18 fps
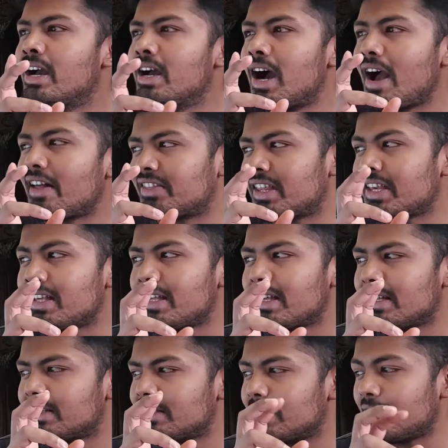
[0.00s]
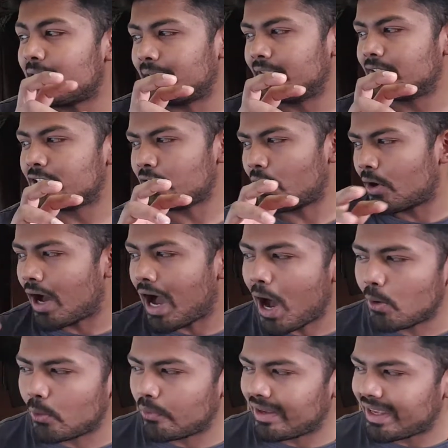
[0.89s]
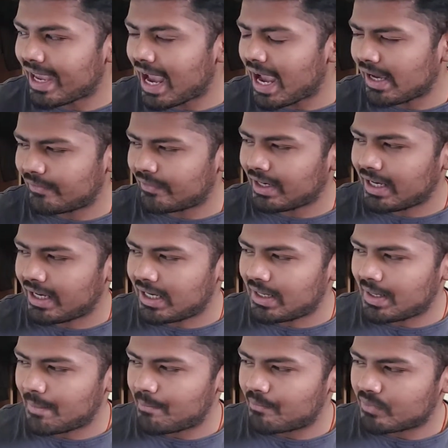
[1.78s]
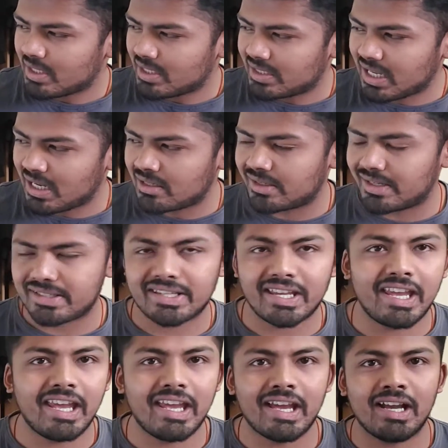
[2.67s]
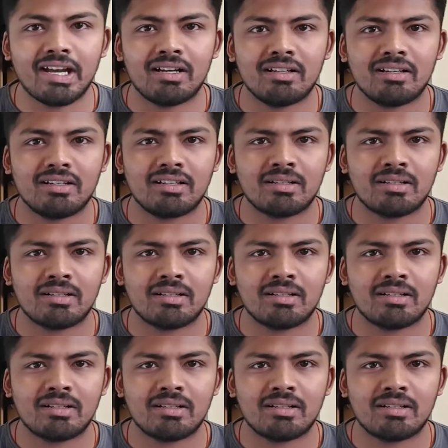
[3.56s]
I think it, you know, how we have Zeldris here,